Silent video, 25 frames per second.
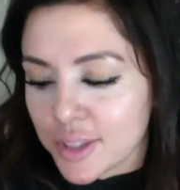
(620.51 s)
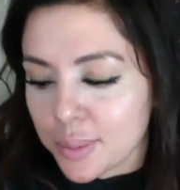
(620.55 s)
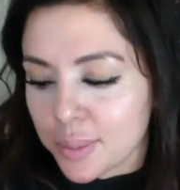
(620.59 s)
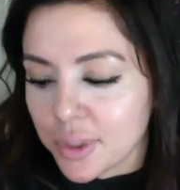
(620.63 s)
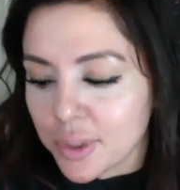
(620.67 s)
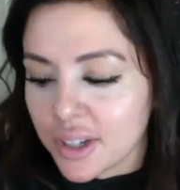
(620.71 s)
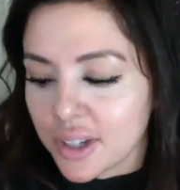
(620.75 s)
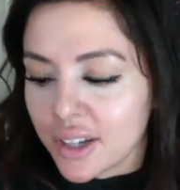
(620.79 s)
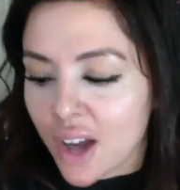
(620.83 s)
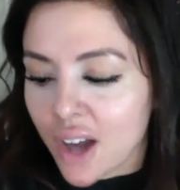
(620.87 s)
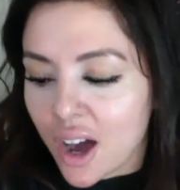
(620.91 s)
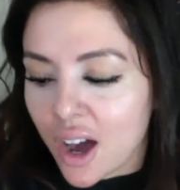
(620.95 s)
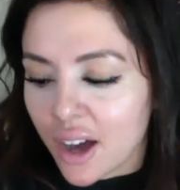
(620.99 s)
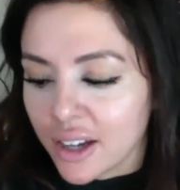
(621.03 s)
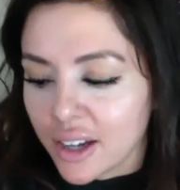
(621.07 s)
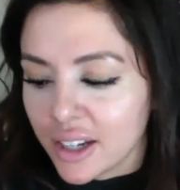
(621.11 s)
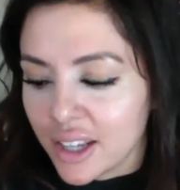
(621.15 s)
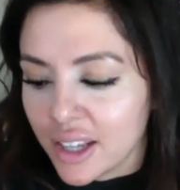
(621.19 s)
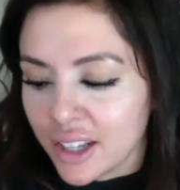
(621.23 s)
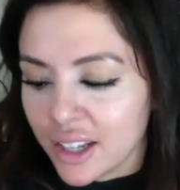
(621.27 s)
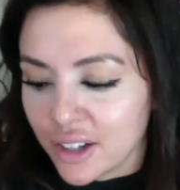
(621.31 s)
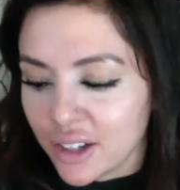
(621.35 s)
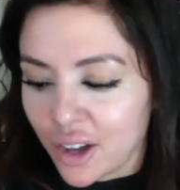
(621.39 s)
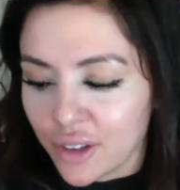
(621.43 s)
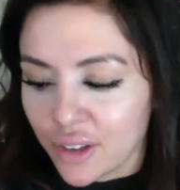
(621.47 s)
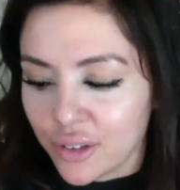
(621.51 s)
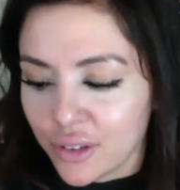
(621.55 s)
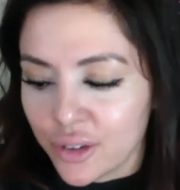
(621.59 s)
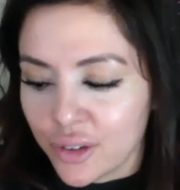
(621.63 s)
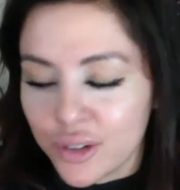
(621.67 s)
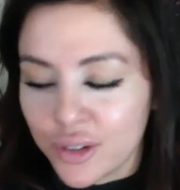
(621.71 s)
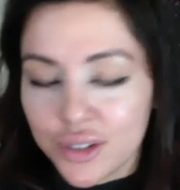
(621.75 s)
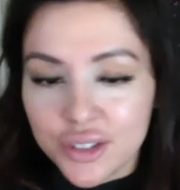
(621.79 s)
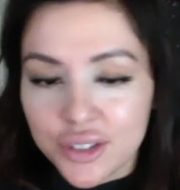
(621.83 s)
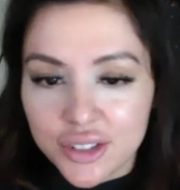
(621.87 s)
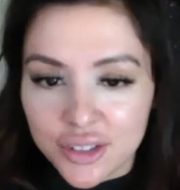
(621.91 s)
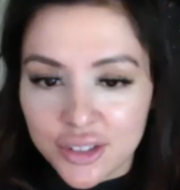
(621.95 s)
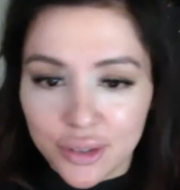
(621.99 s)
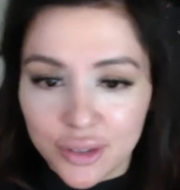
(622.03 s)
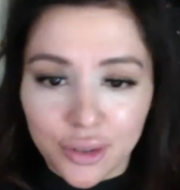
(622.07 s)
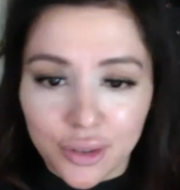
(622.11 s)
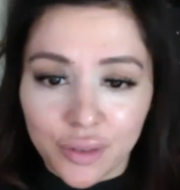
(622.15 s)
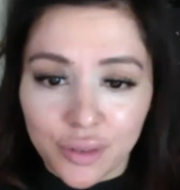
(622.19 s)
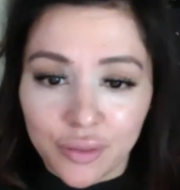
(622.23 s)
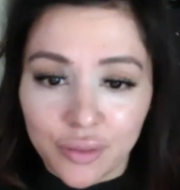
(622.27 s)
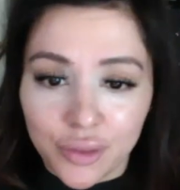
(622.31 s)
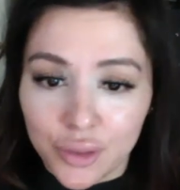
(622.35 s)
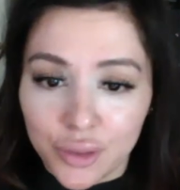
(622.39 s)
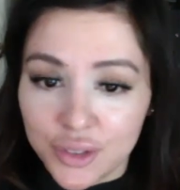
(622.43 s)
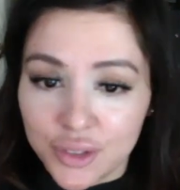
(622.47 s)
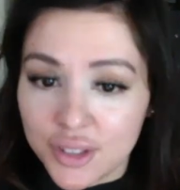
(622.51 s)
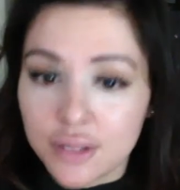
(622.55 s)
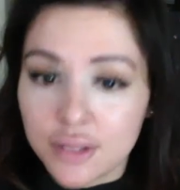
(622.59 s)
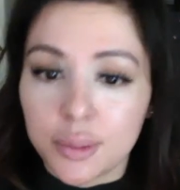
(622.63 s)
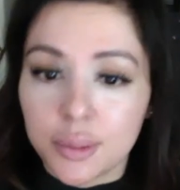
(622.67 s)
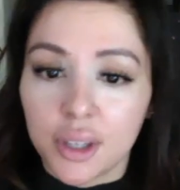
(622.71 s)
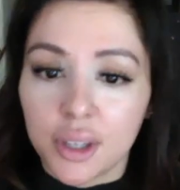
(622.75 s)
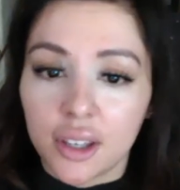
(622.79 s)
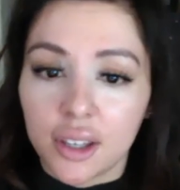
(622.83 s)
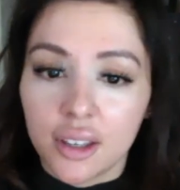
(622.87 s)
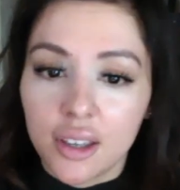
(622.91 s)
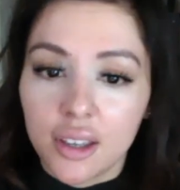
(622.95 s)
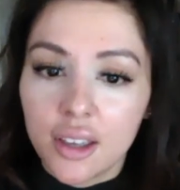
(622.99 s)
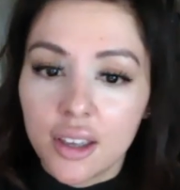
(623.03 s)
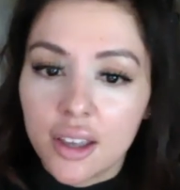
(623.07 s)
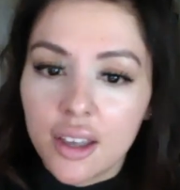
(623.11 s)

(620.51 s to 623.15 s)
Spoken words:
but not in others, still confuses me.